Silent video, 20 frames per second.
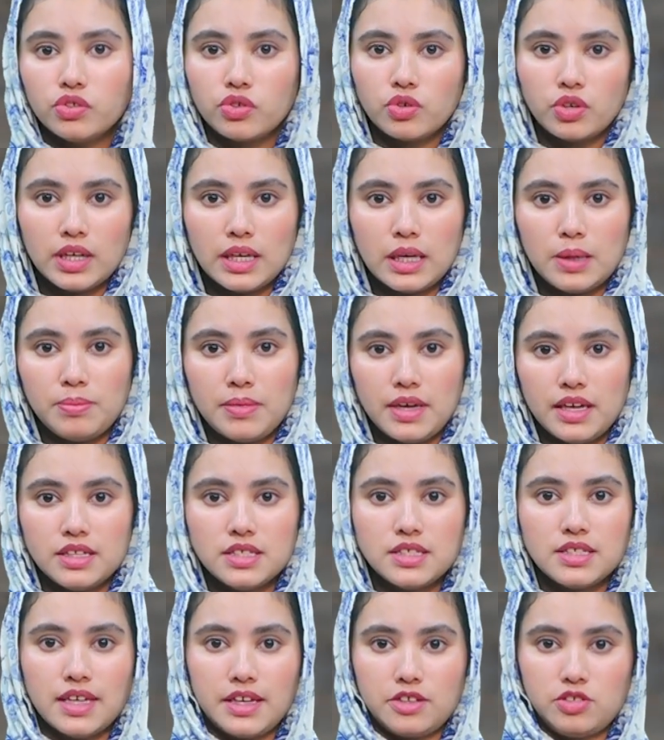three
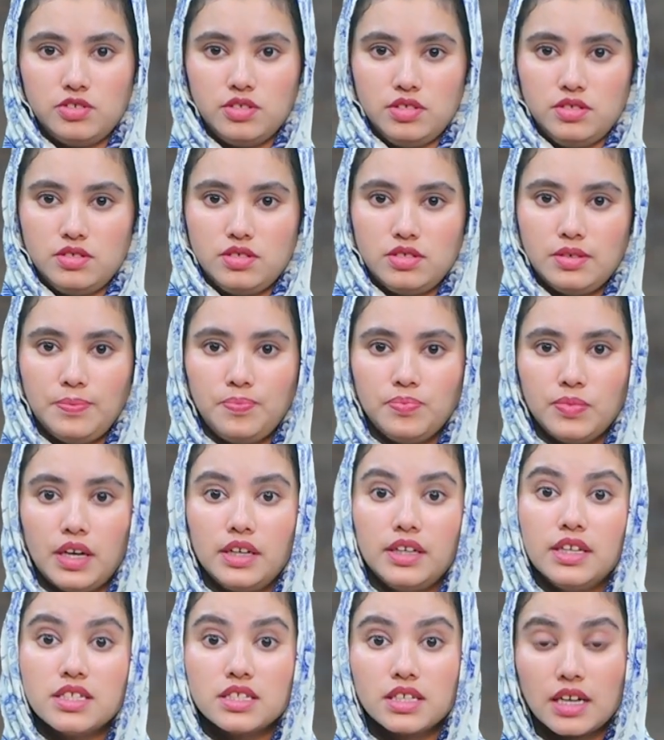main sections:
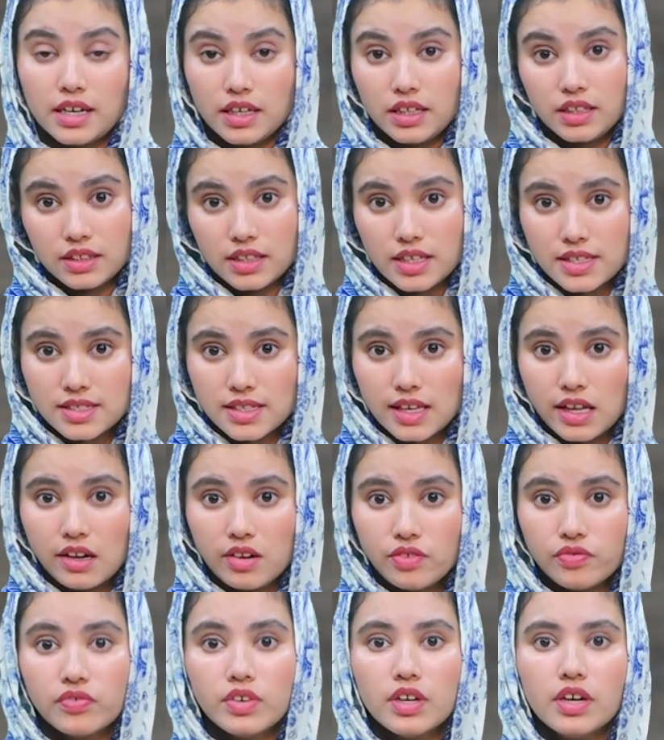understanding the
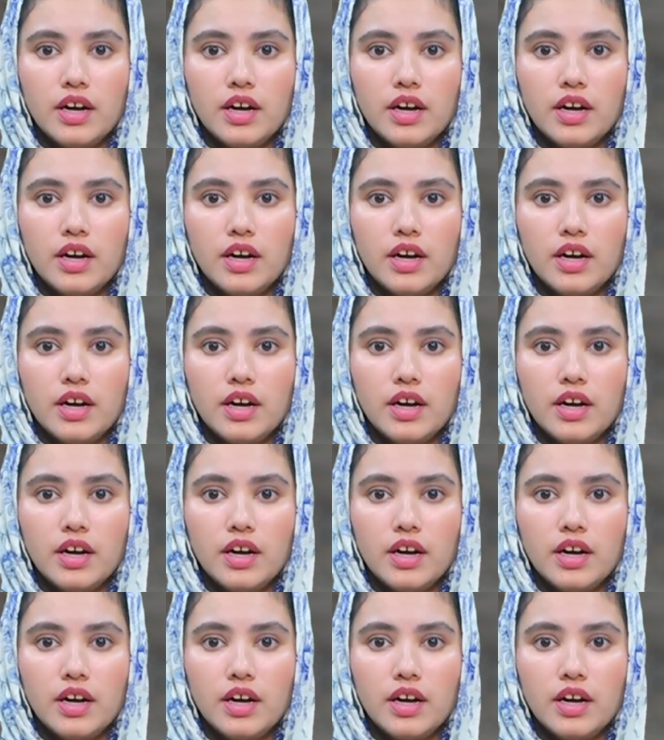self,